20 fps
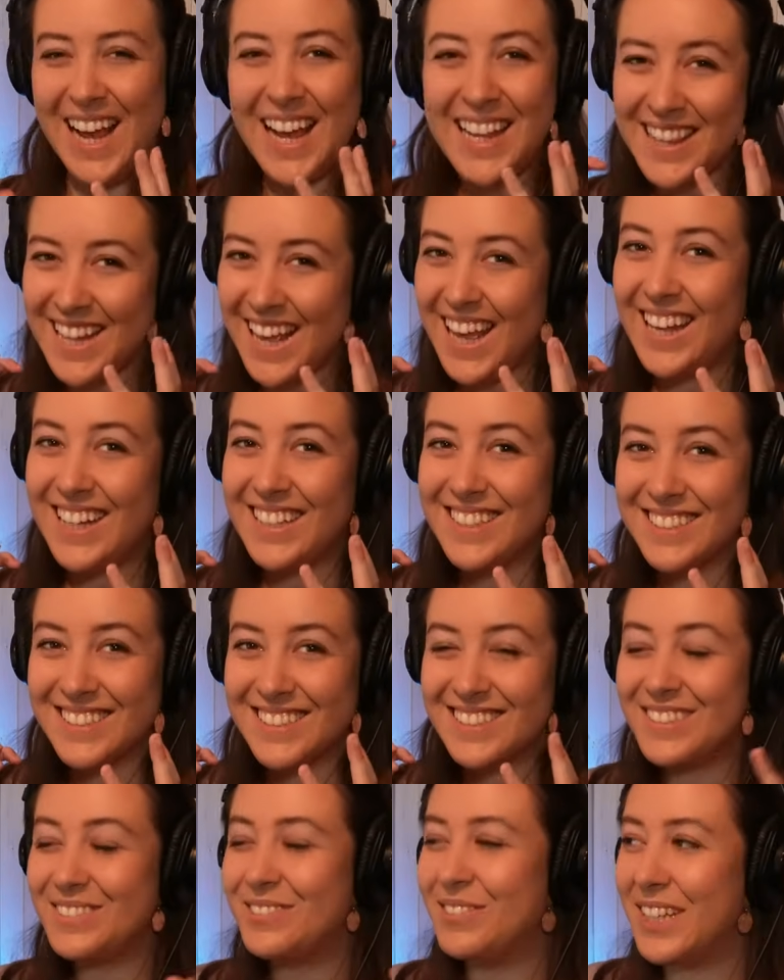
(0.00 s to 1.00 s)
And then
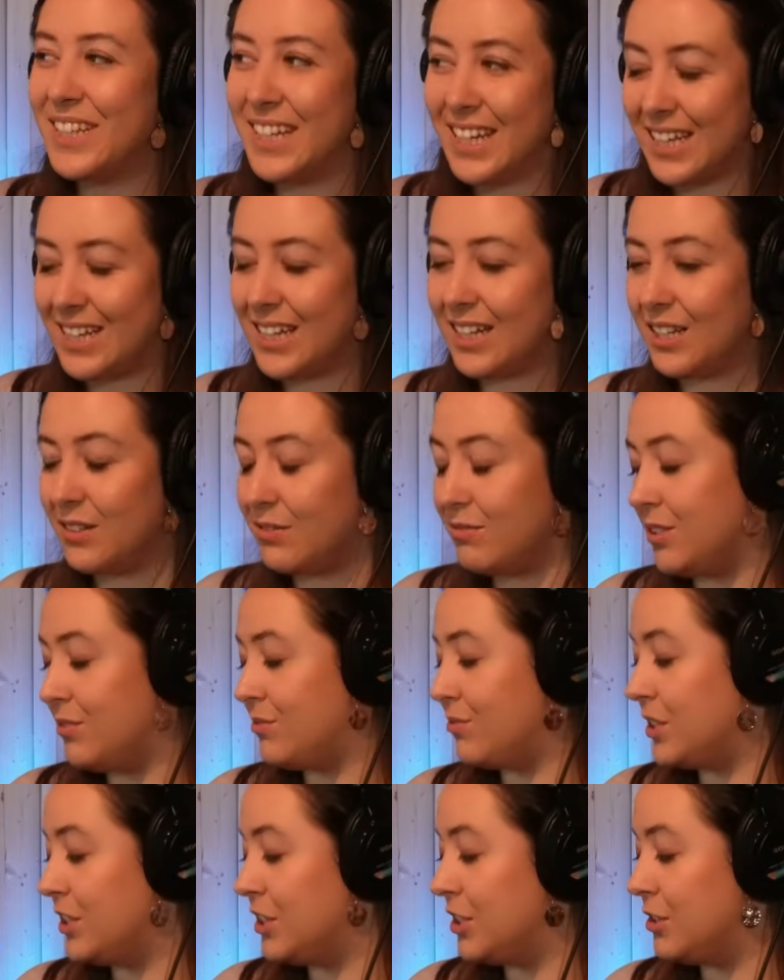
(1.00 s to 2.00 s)
we hear that lovely
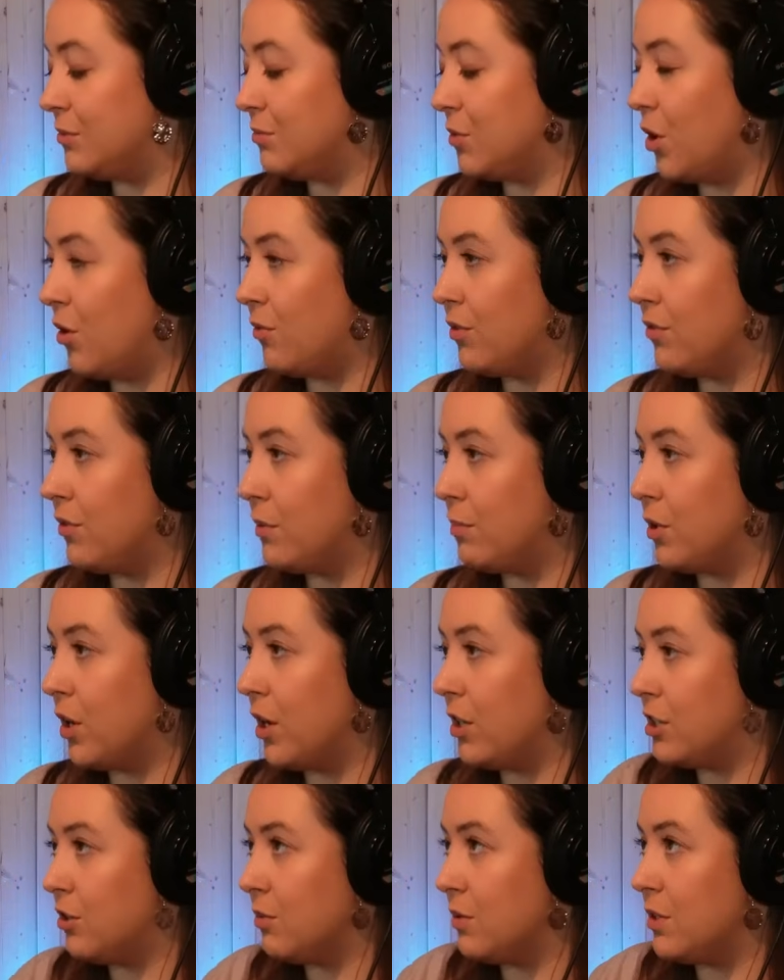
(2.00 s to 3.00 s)
freedom of the
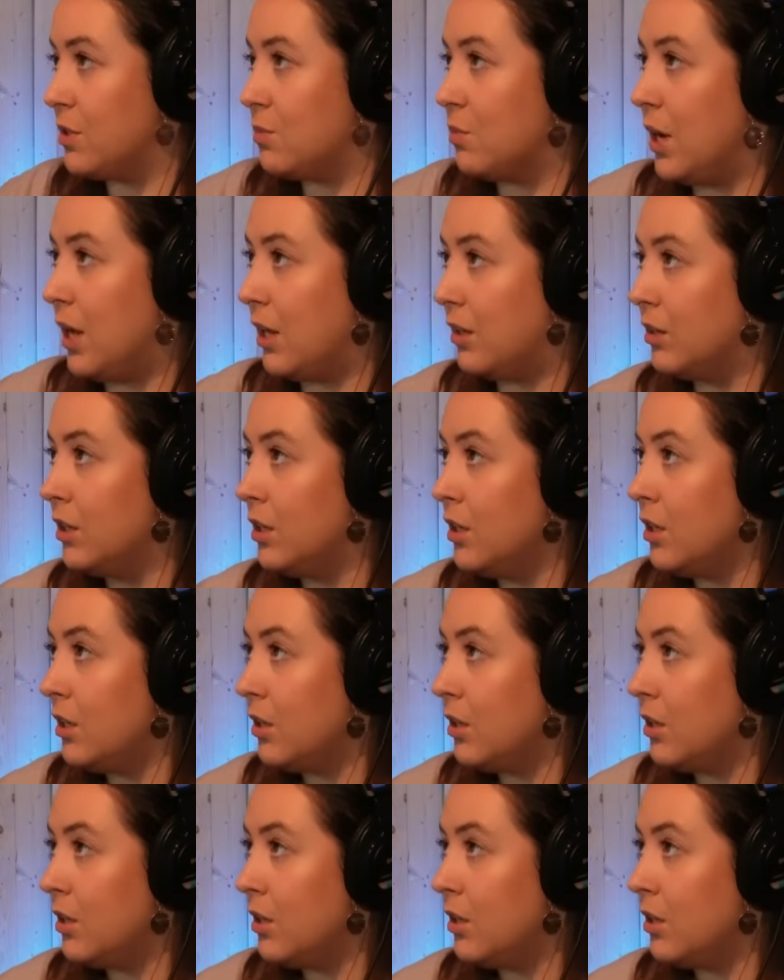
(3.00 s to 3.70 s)
vibrato as well.